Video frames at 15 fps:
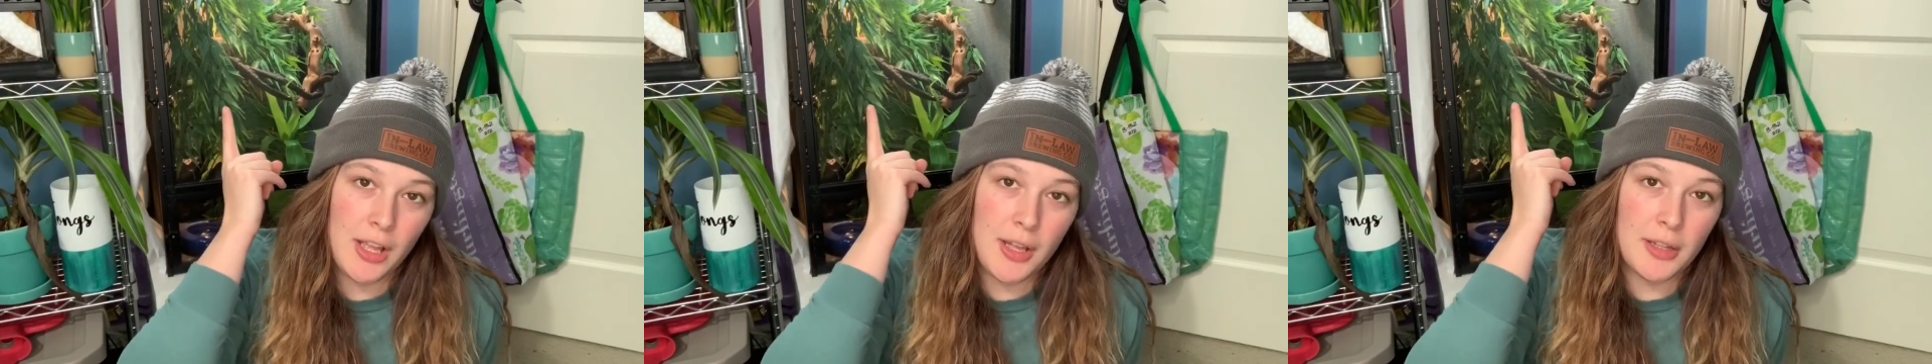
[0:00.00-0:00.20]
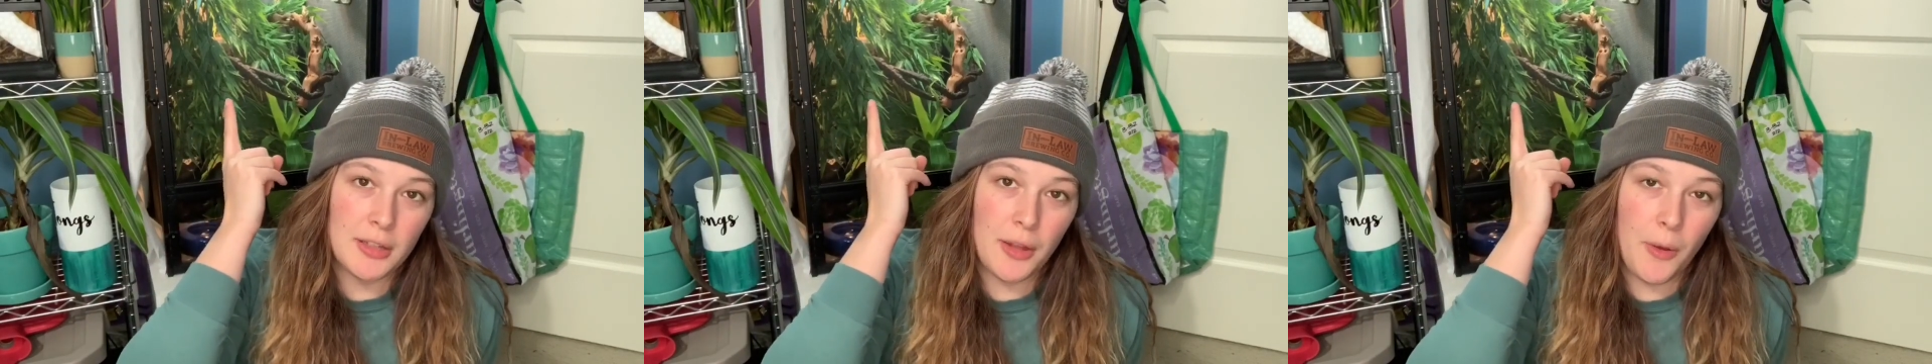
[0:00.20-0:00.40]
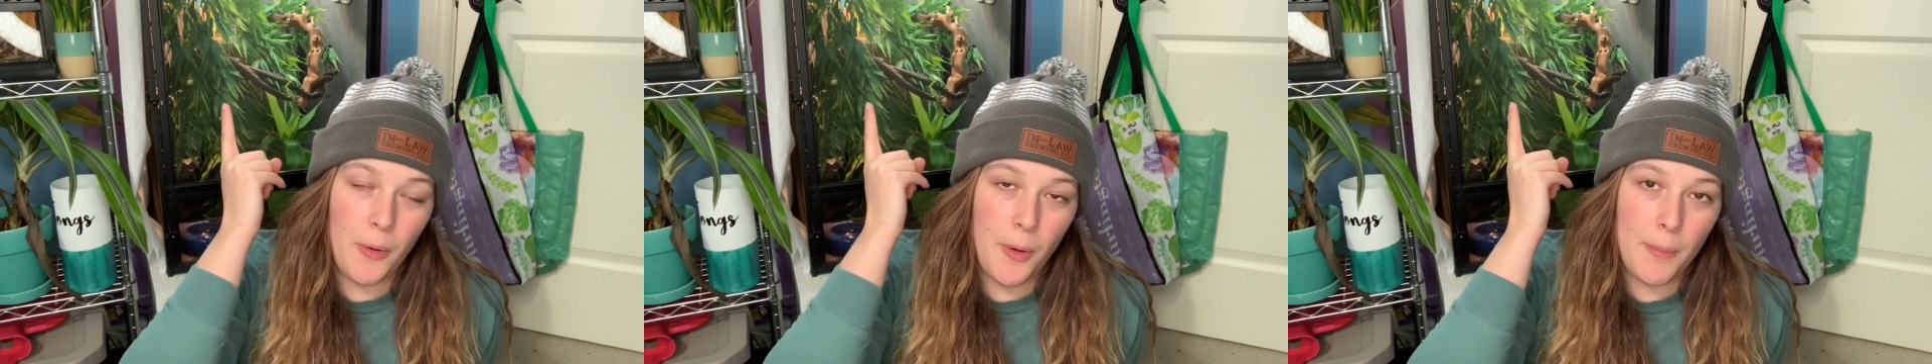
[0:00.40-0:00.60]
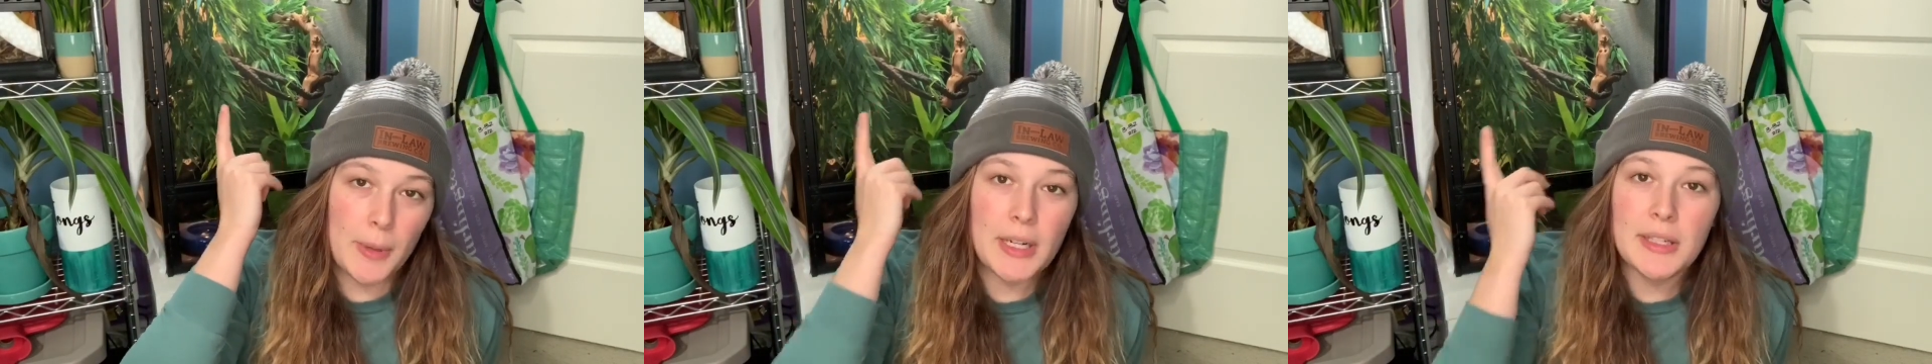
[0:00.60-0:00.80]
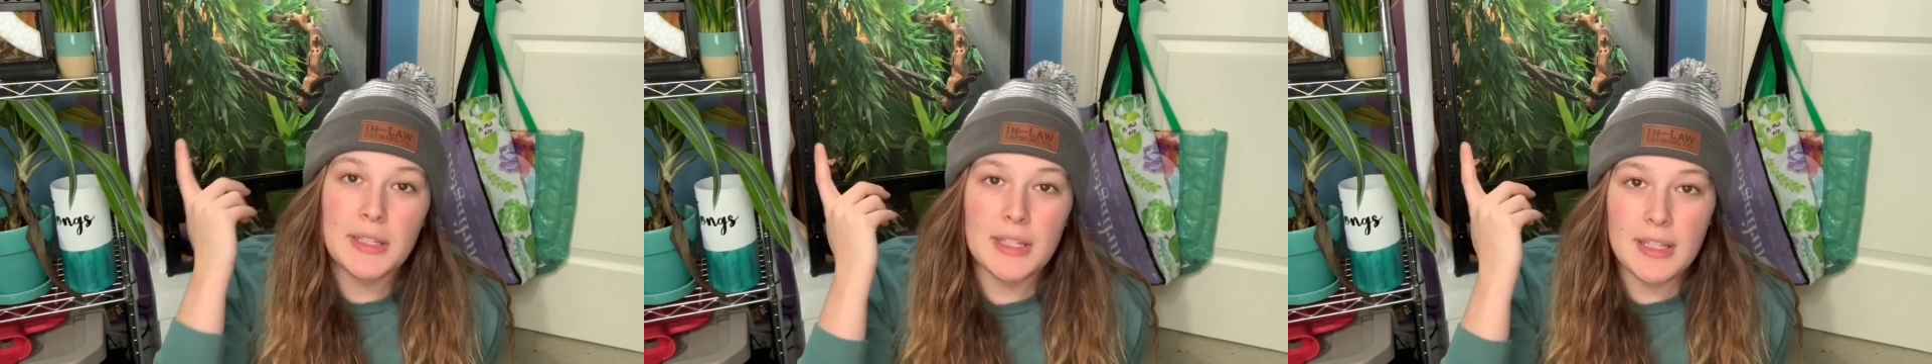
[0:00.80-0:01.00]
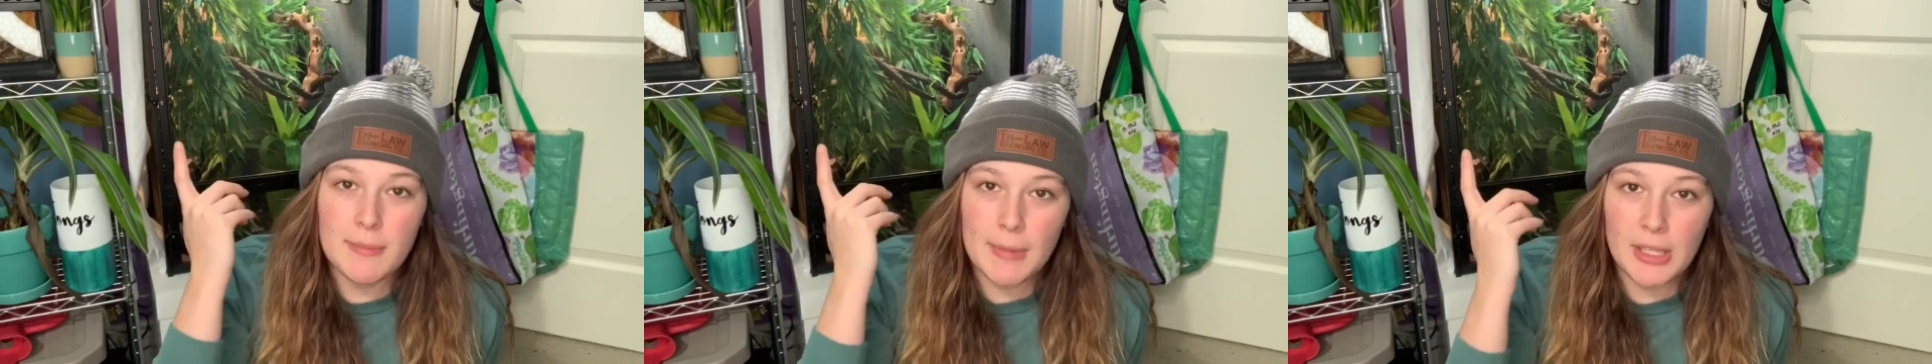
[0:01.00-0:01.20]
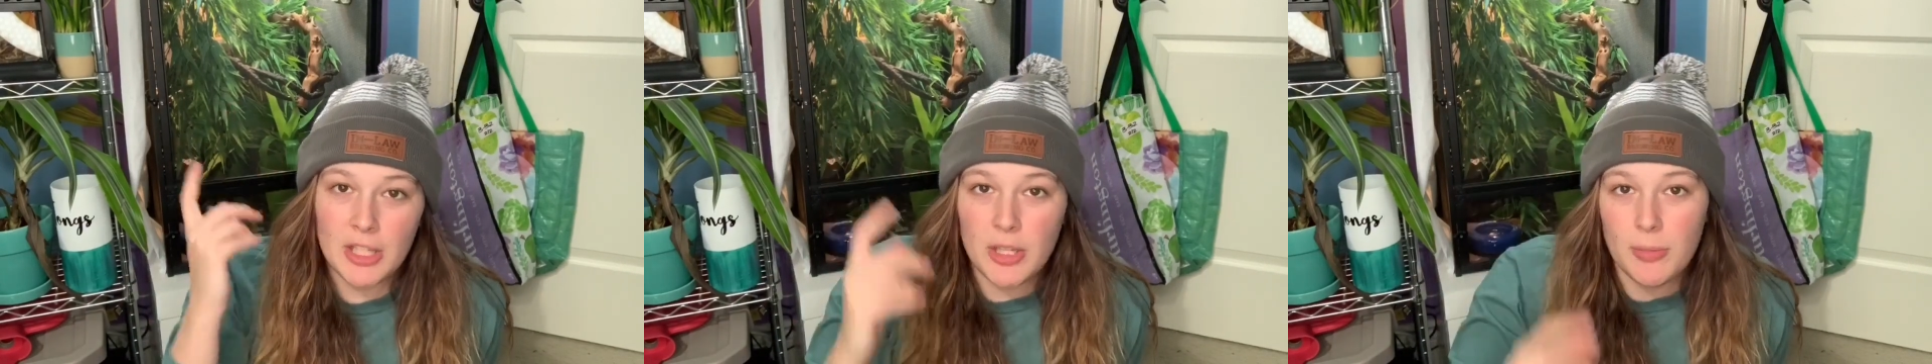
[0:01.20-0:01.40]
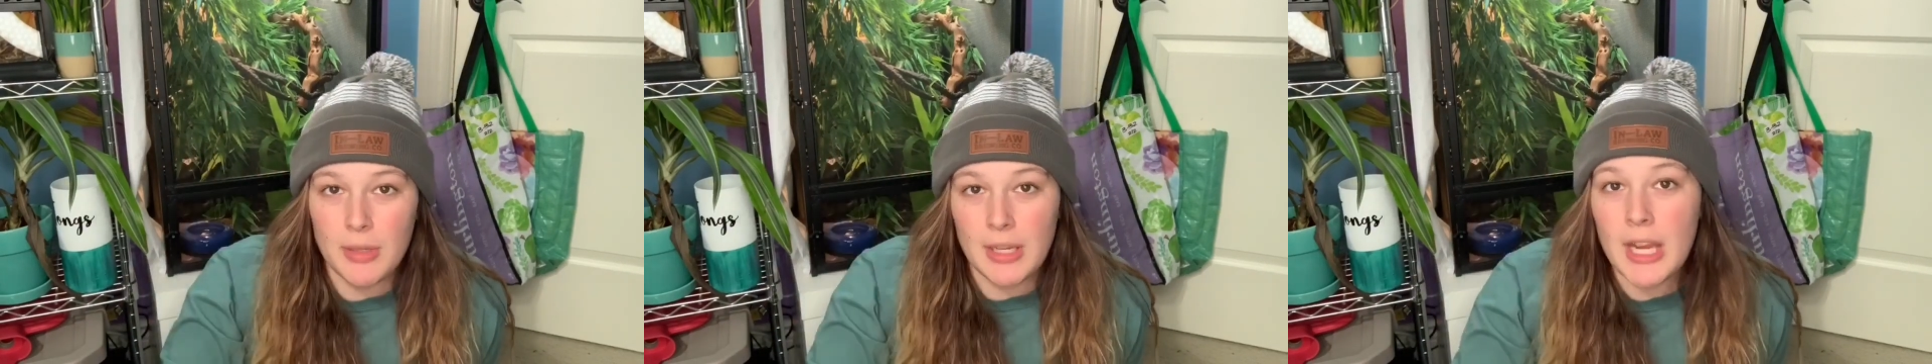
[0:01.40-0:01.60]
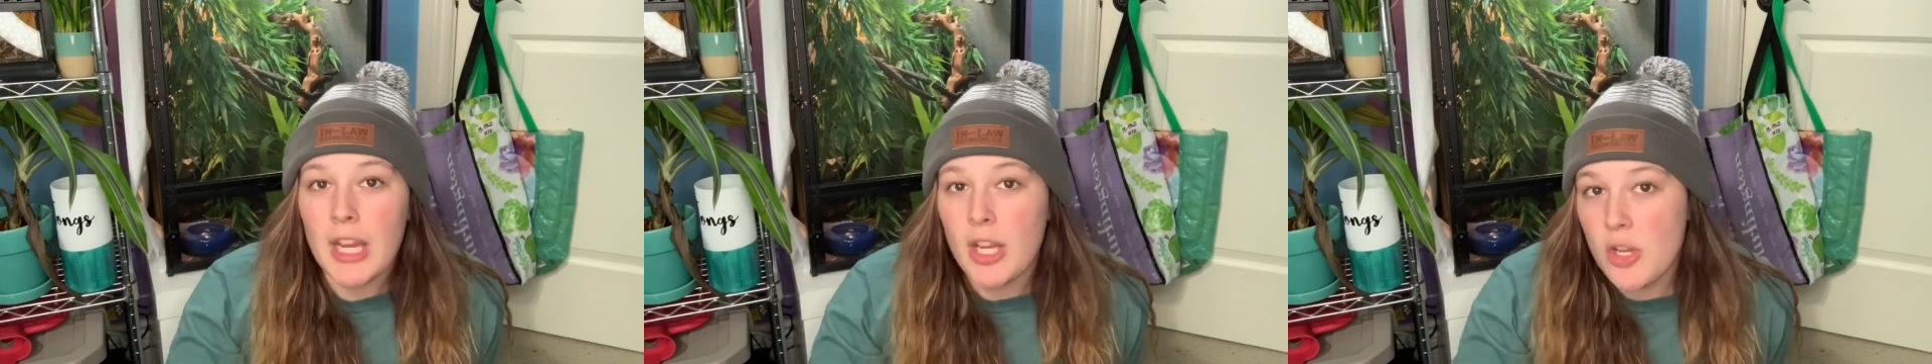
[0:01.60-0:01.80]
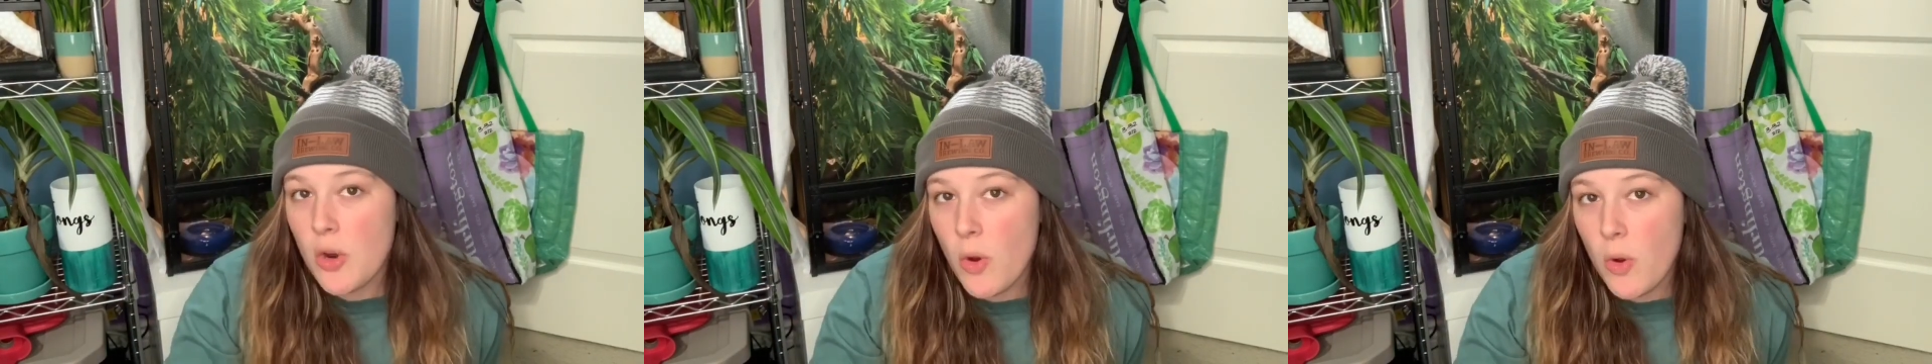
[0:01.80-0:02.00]
So Percy is my Cuban knight
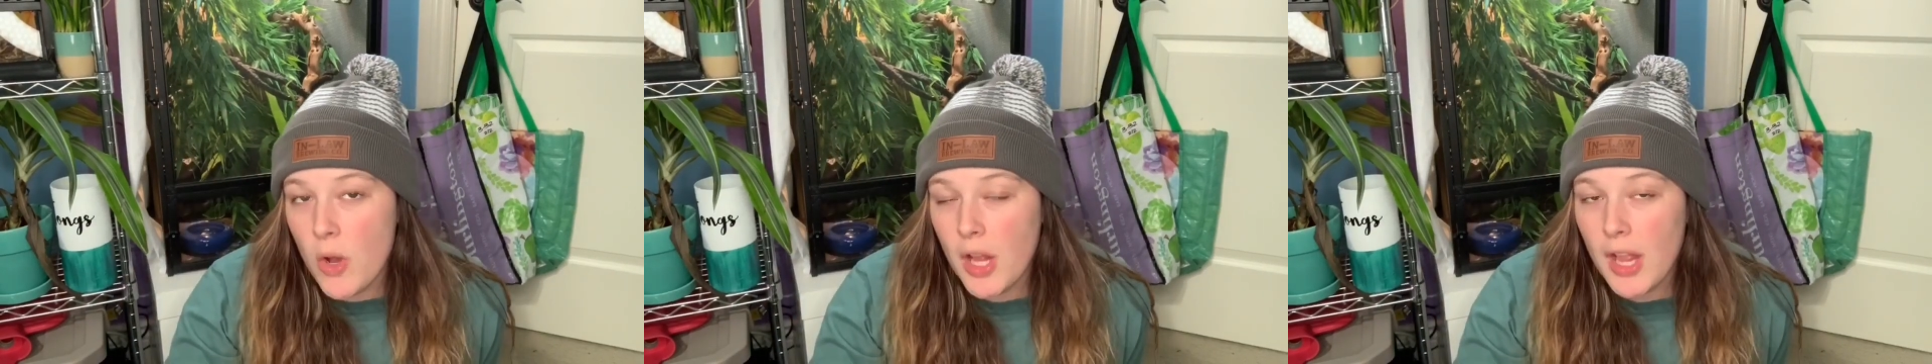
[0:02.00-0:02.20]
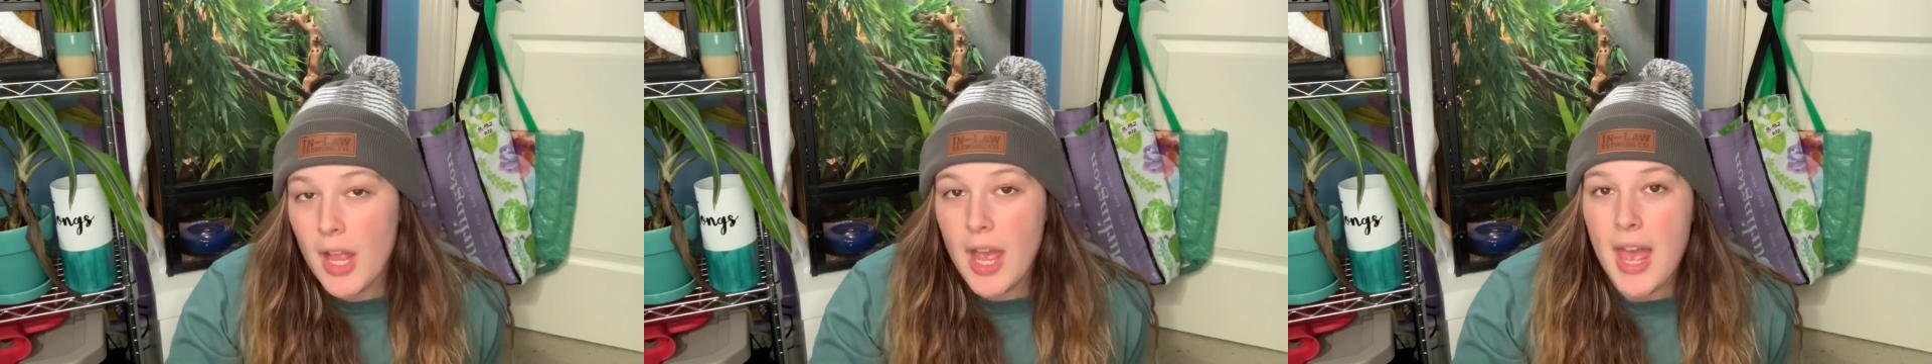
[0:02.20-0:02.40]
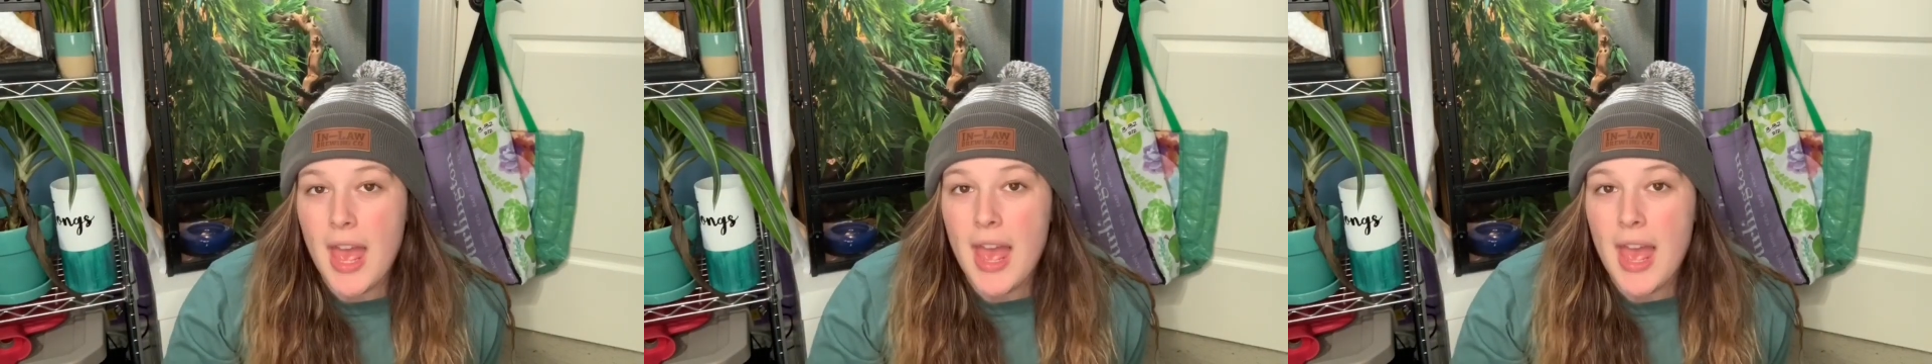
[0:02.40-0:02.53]
anole,